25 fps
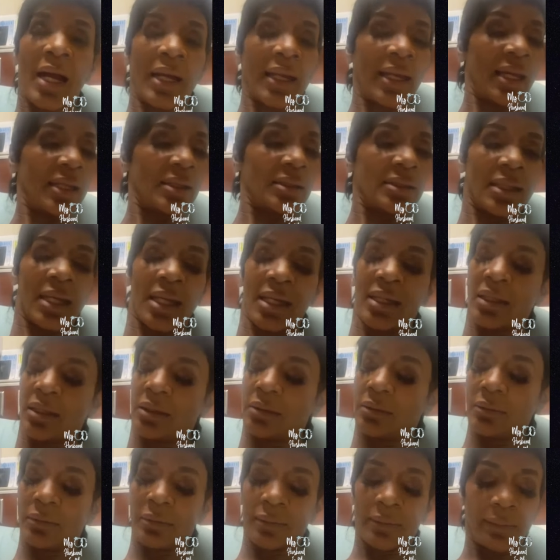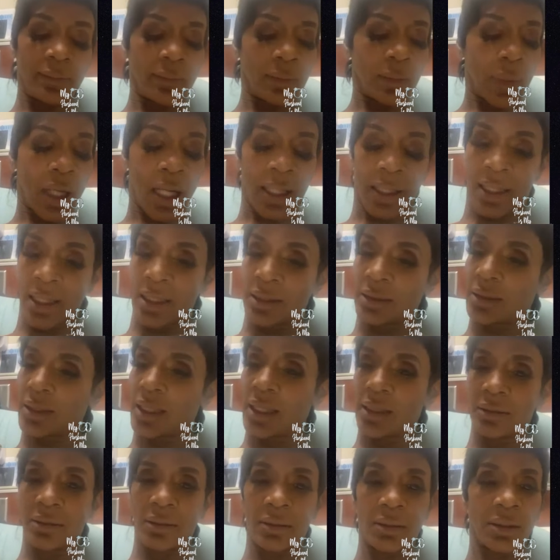can't take it.
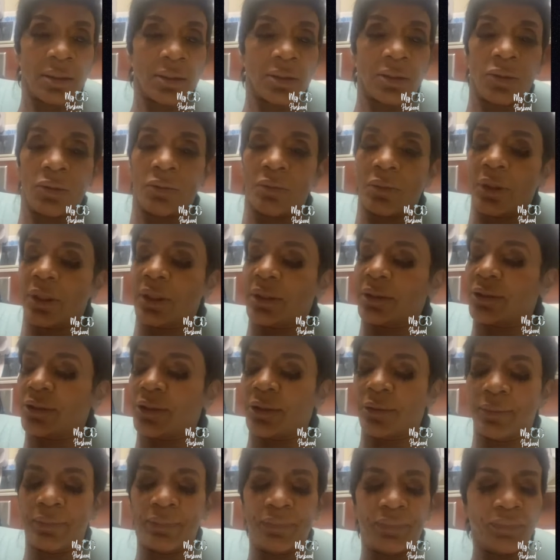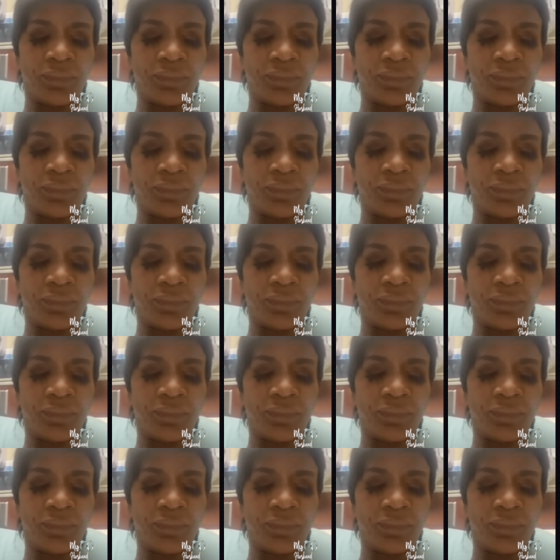It's too much.